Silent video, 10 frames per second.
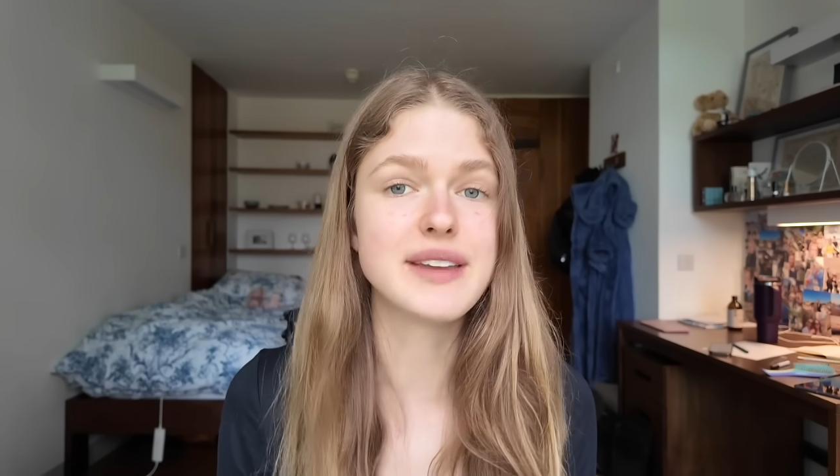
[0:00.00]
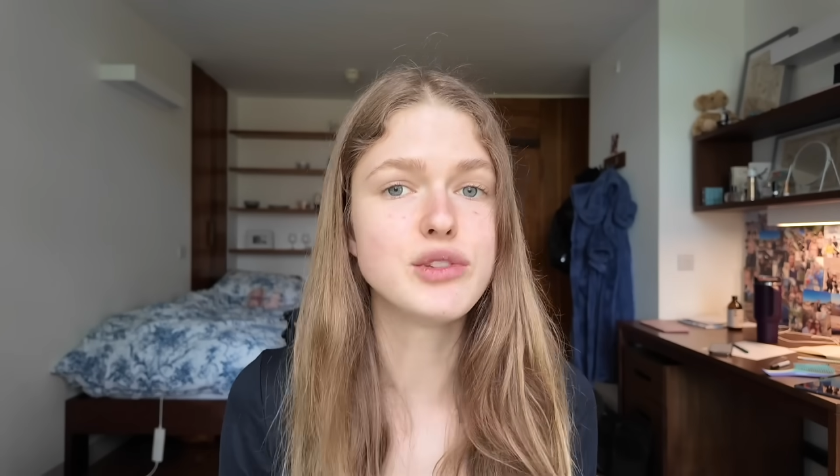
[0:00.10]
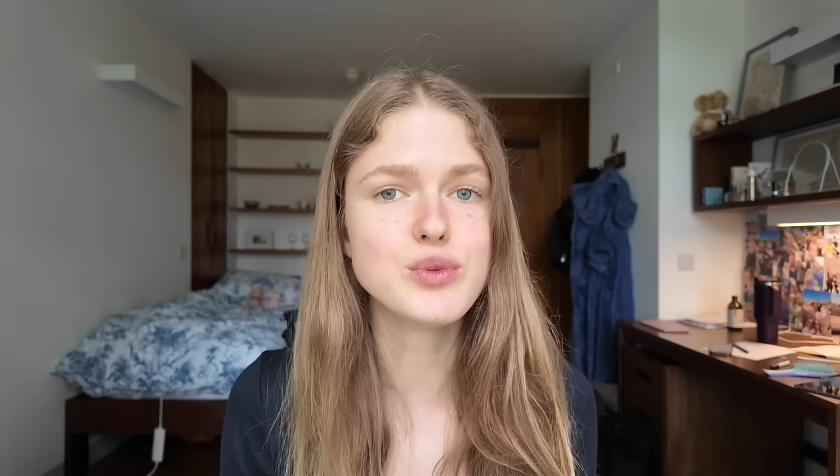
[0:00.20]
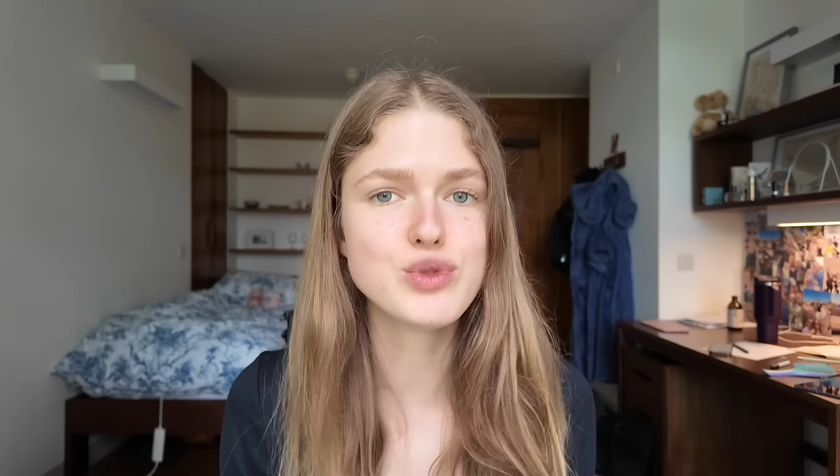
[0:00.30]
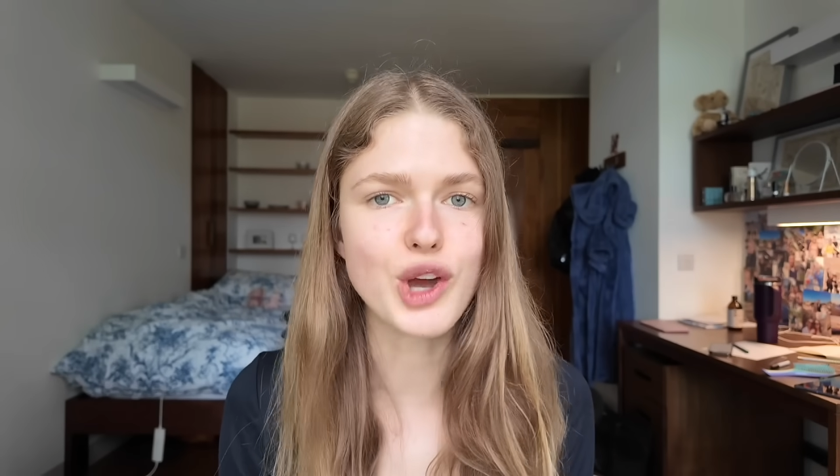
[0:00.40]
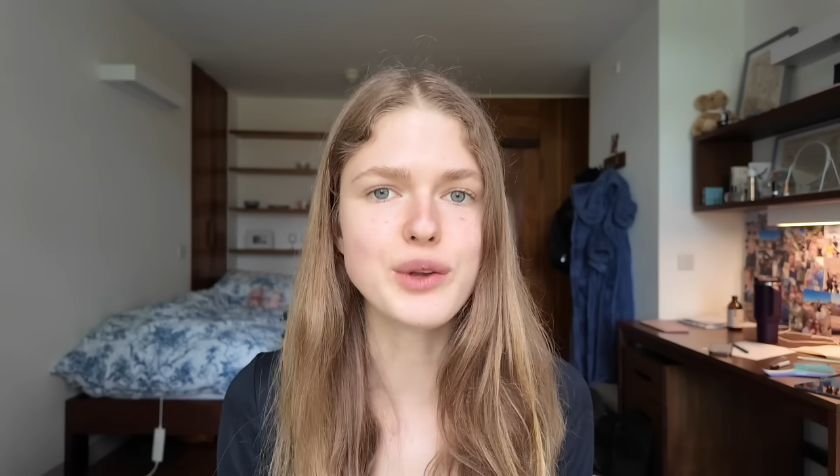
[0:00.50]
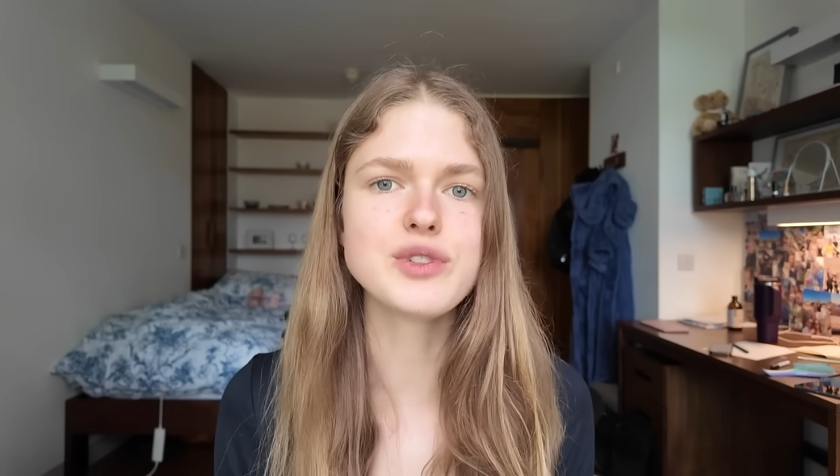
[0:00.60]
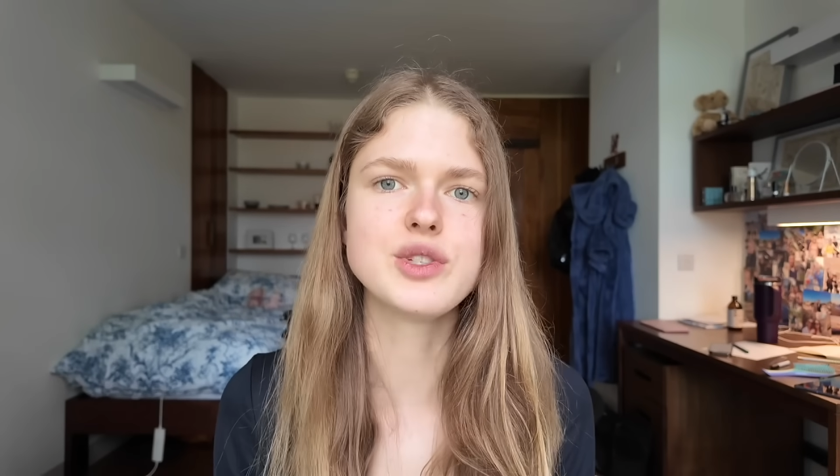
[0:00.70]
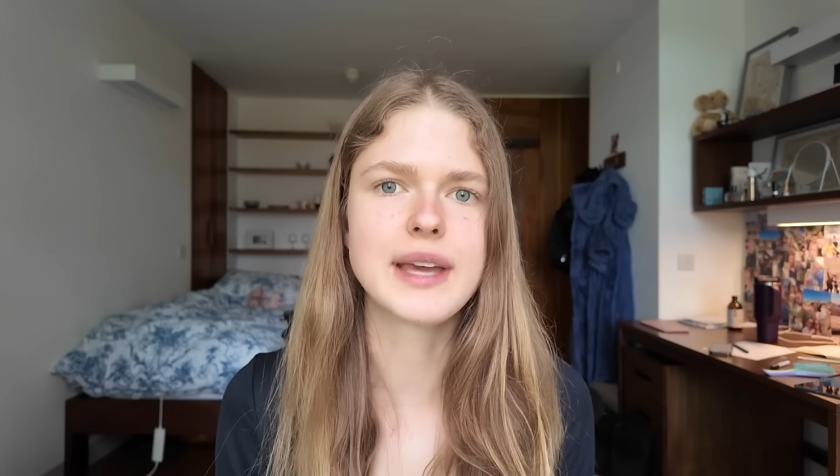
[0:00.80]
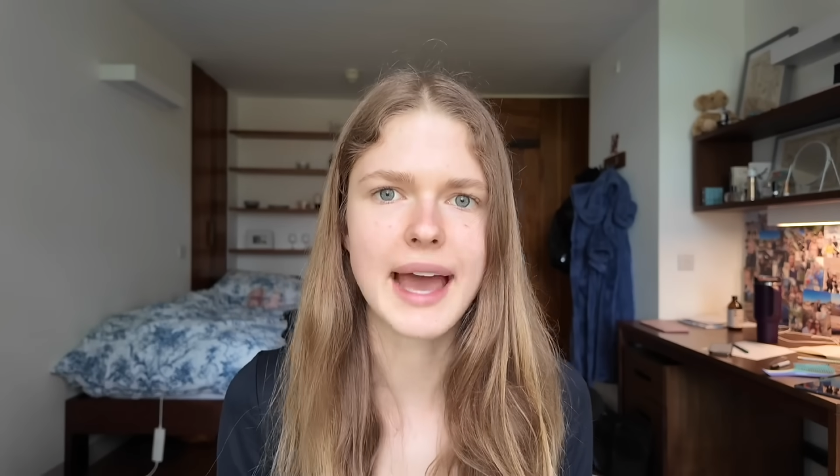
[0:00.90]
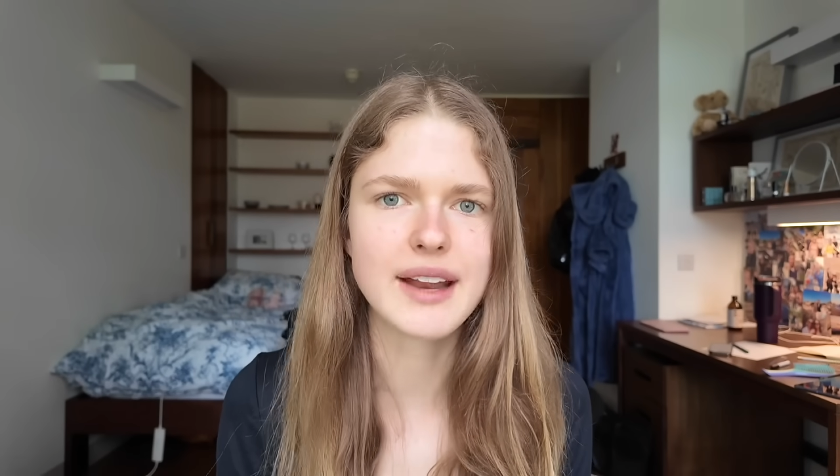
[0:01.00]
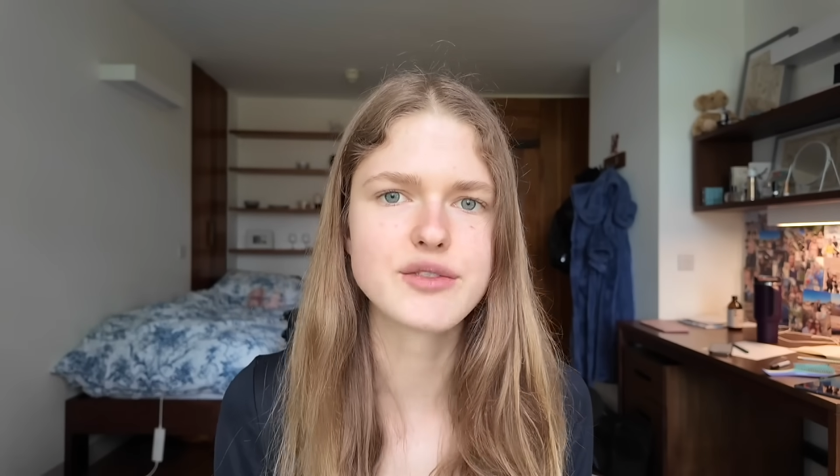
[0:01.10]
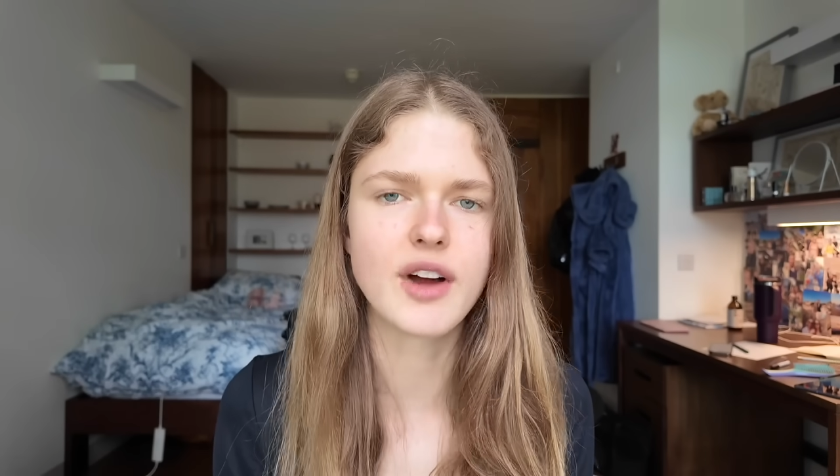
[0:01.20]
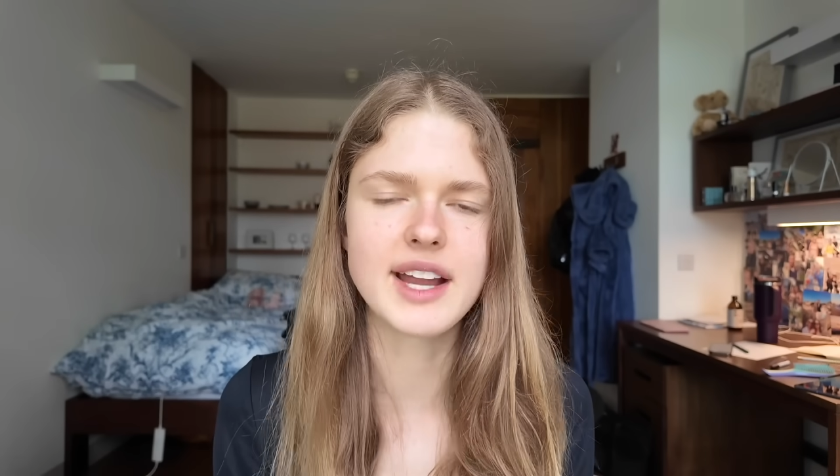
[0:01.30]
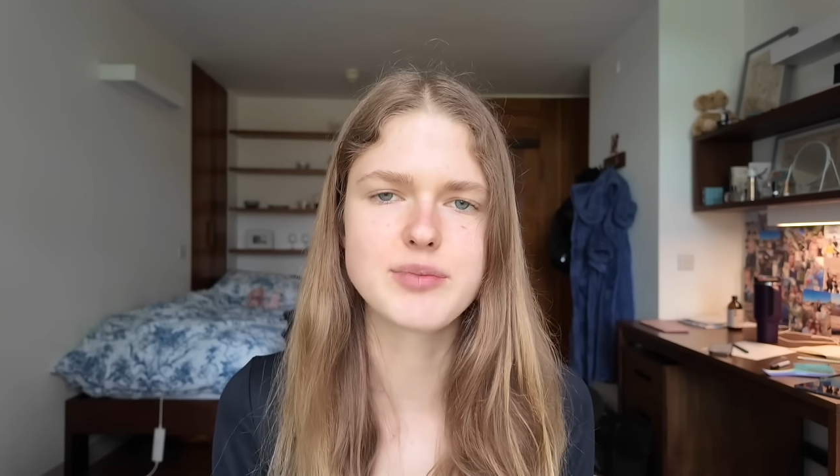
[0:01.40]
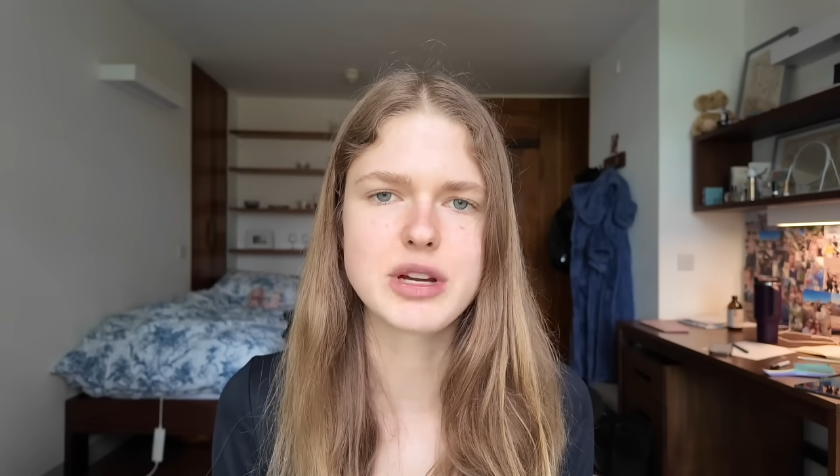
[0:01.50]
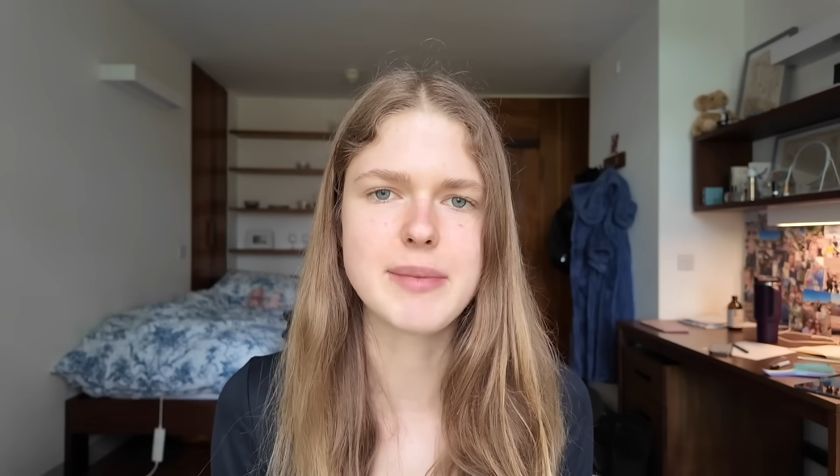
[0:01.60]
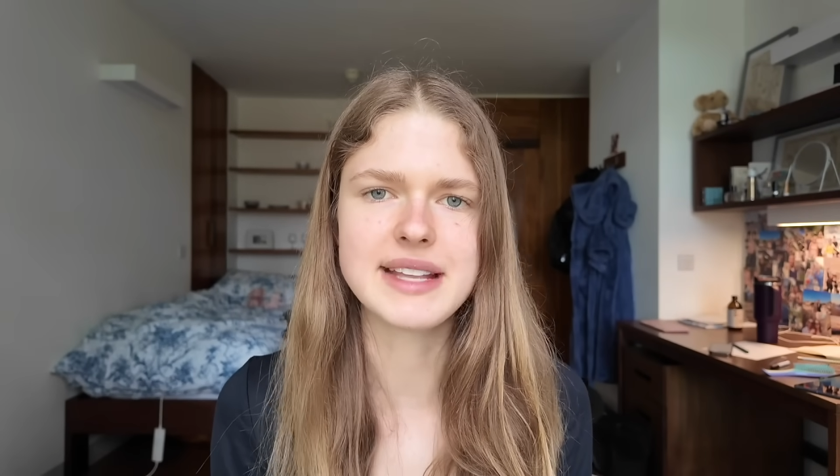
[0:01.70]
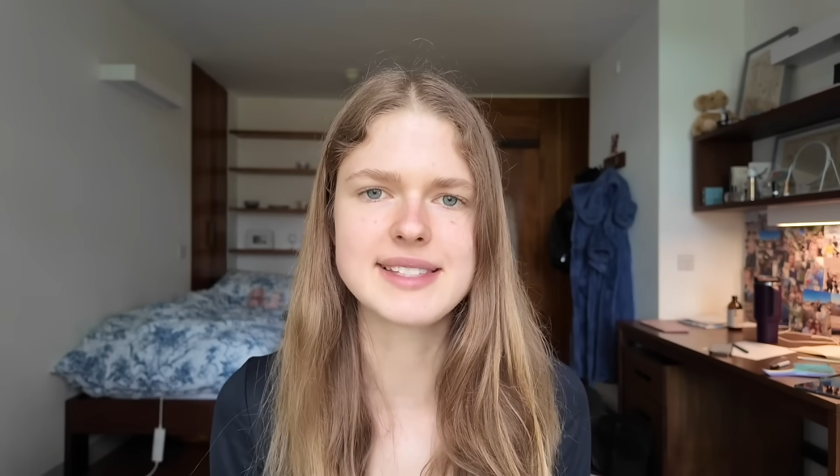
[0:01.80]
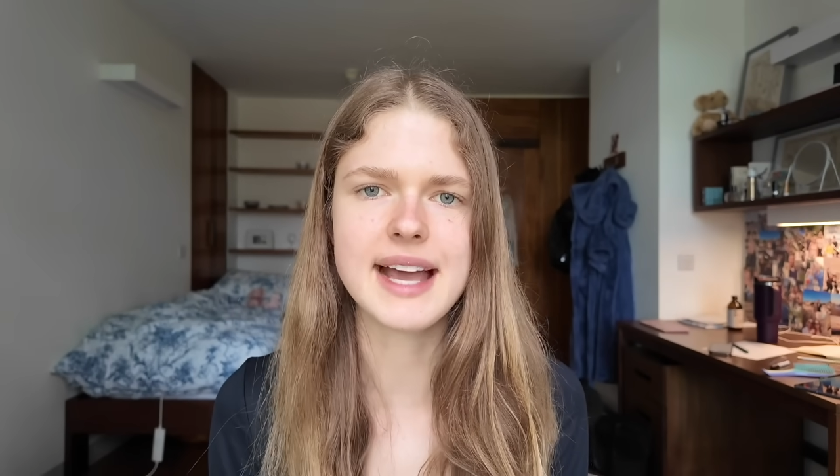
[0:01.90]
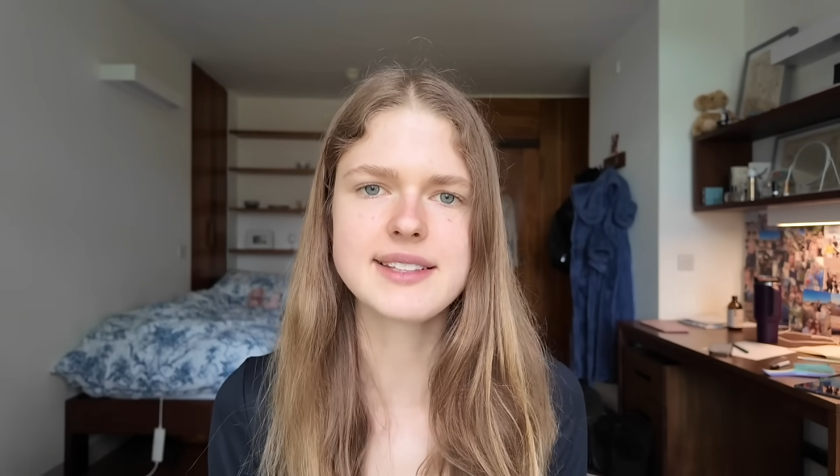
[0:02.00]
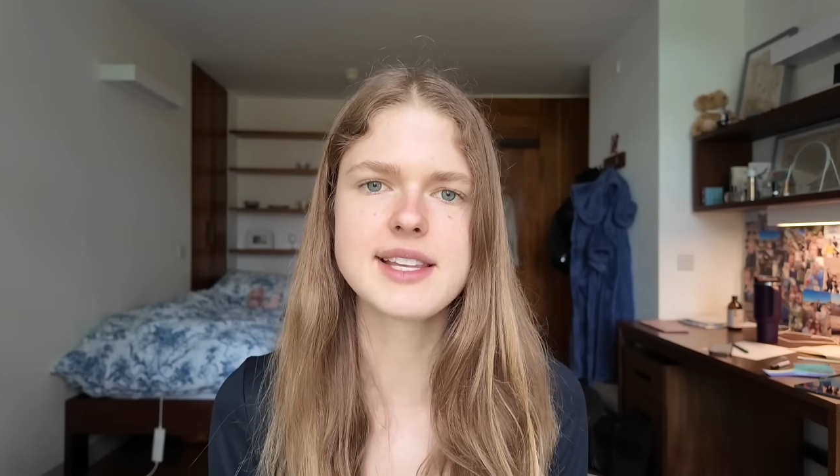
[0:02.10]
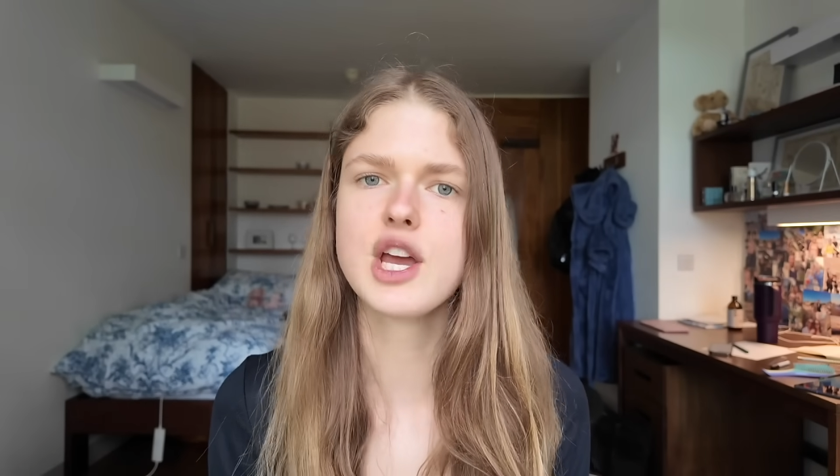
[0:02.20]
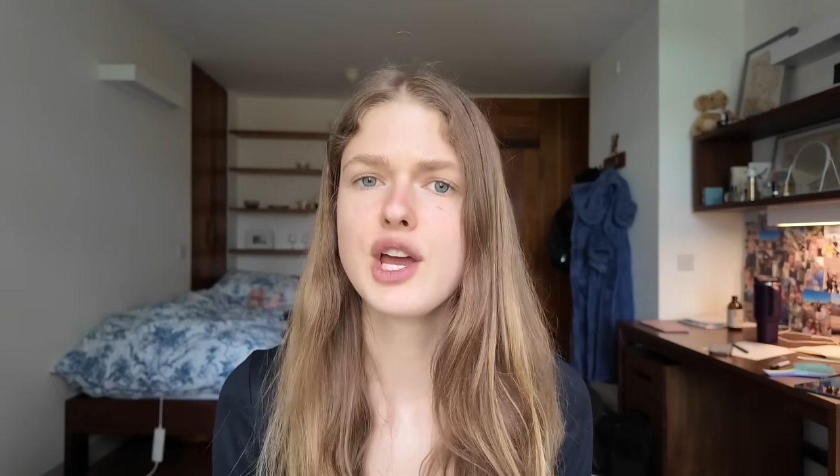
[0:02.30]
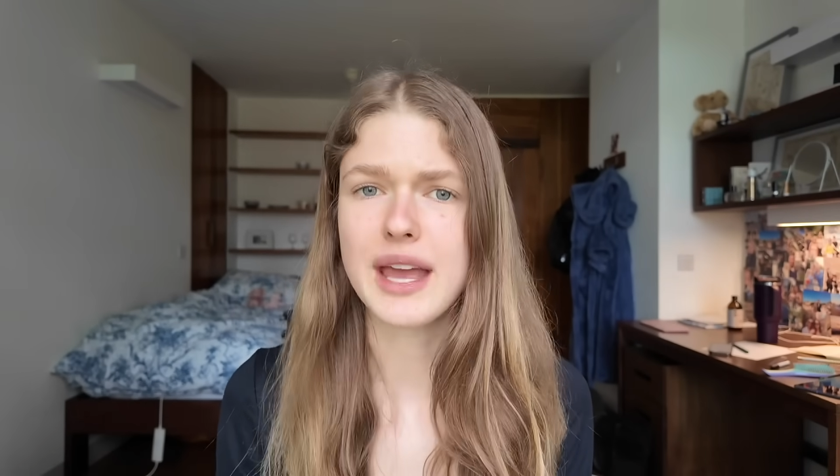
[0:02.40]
If you don't, you can find pre-made sets.